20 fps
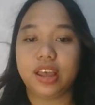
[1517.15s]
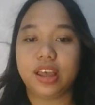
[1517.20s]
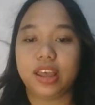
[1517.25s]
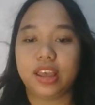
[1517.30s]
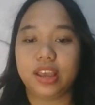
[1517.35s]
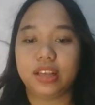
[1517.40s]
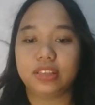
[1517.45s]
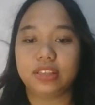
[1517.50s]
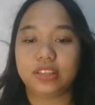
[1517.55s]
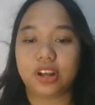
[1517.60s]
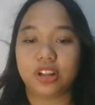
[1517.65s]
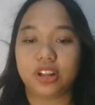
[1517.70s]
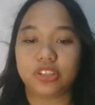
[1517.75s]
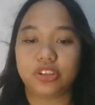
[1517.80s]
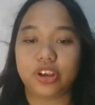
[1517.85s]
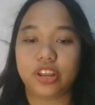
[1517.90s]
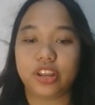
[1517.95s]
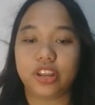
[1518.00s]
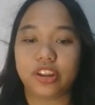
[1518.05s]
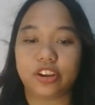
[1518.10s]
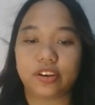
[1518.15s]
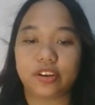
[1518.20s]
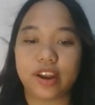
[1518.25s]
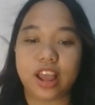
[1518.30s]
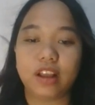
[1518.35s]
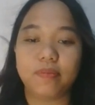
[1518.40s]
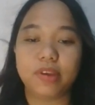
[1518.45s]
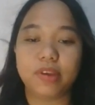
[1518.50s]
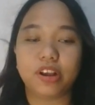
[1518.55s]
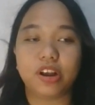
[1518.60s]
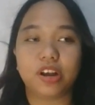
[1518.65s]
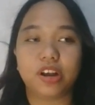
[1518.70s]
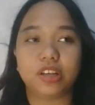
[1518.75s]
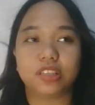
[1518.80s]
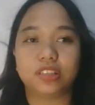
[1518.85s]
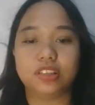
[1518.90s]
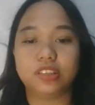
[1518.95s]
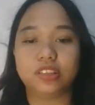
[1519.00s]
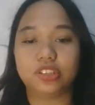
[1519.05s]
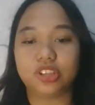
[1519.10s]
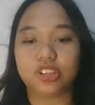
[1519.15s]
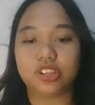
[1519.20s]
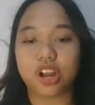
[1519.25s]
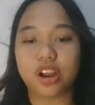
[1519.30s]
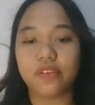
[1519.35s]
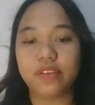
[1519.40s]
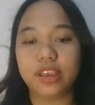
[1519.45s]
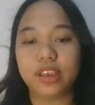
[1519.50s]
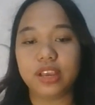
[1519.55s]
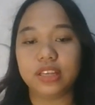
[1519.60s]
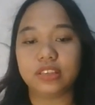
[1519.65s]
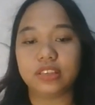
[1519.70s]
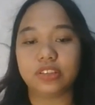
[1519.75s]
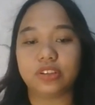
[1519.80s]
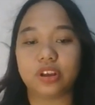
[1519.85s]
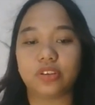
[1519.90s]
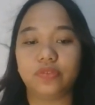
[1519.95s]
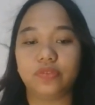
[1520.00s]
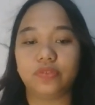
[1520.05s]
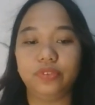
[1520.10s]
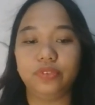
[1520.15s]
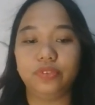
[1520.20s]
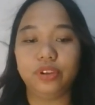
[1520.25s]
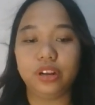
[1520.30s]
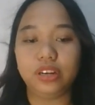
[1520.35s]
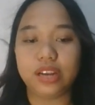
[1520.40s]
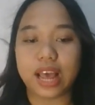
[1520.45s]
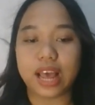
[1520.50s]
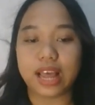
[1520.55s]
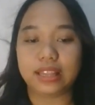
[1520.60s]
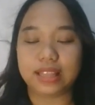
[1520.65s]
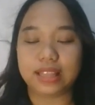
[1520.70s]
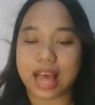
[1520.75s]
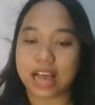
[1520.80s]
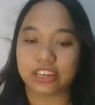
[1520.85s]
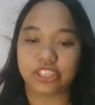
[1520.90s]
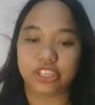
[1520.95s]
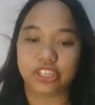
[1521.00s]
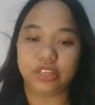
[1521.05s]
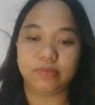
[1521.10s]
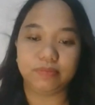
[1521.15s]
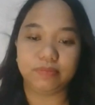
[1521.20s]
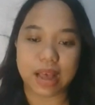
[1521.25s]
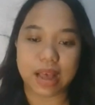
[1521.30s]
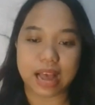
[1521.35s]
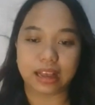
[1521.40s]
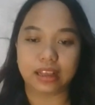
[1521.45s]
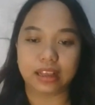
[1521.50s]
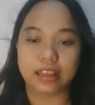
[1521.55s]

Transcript: is also incorrect because the story is thoughtful, not action packed.